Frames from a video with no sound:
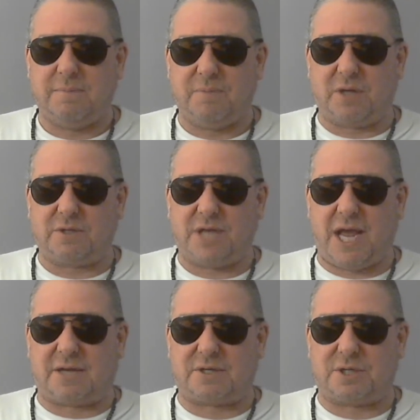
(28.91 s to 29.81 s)
the
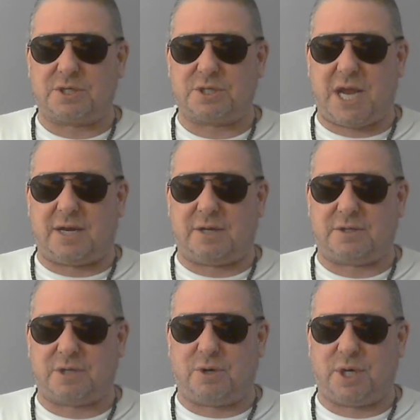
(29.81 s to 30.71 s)
Texas San
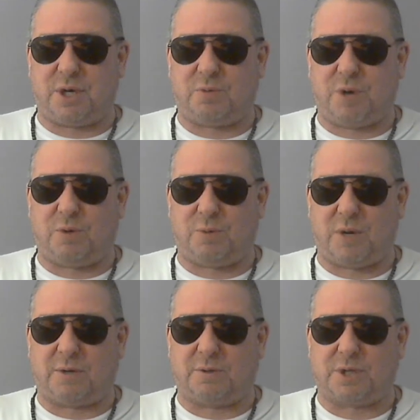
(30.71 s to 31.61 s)
Antonio
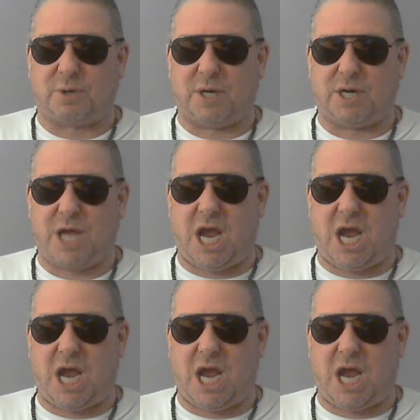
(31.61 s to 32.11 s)
Roadrunners are an